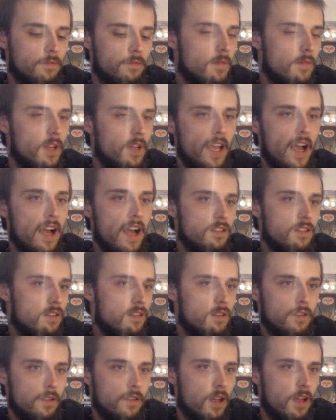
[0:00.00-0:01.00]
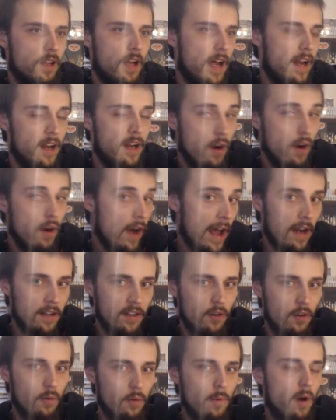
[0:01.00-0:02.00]
didn't know how to deal
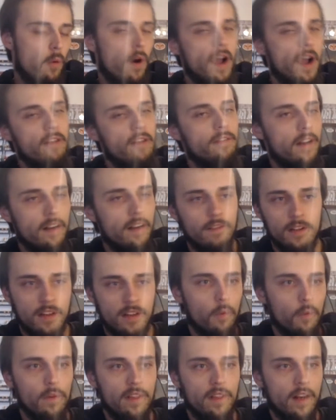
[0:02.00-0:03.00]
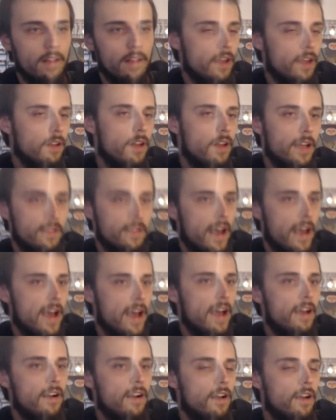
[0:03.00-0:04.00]
with my wife. I never dealt with anything like that.
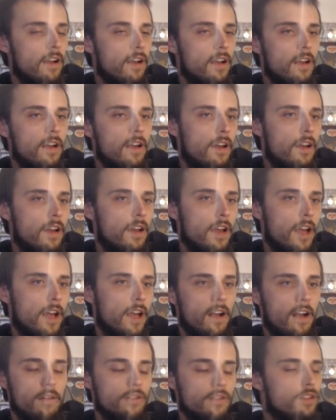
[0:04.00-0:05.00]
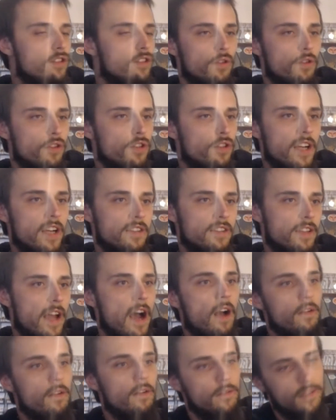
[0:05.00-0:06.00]
And I was so stressed out.
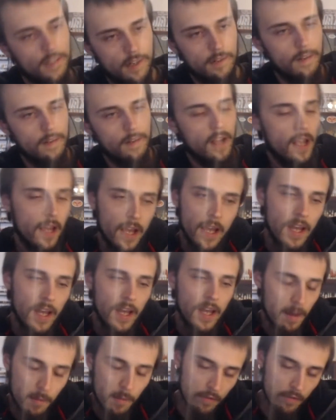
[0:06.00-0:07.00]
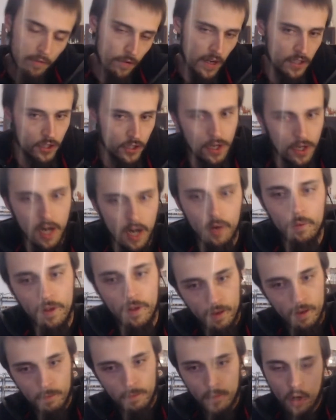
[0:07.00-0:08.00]
So in my friend's truck with
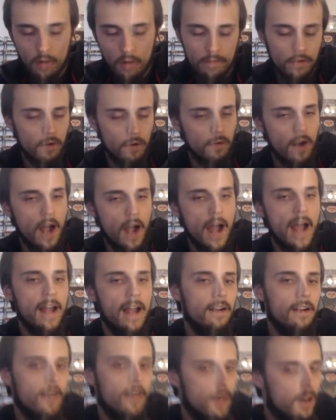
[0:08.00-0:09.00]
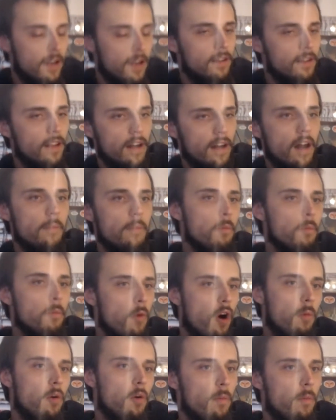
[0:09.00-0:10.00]
him, going for a ride, and he lit up a Marlboro
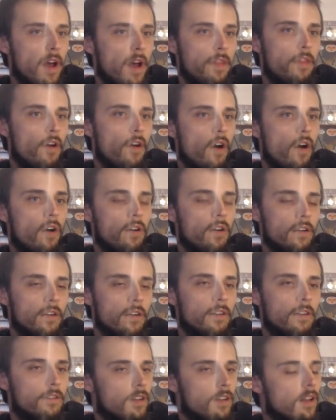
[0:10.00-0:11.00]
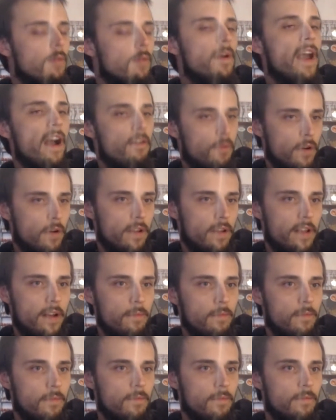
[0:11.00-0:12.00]
menthol. I was like, let me have one of them.
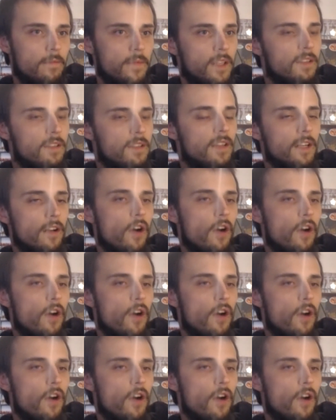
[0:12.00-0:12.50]
He's like, no, your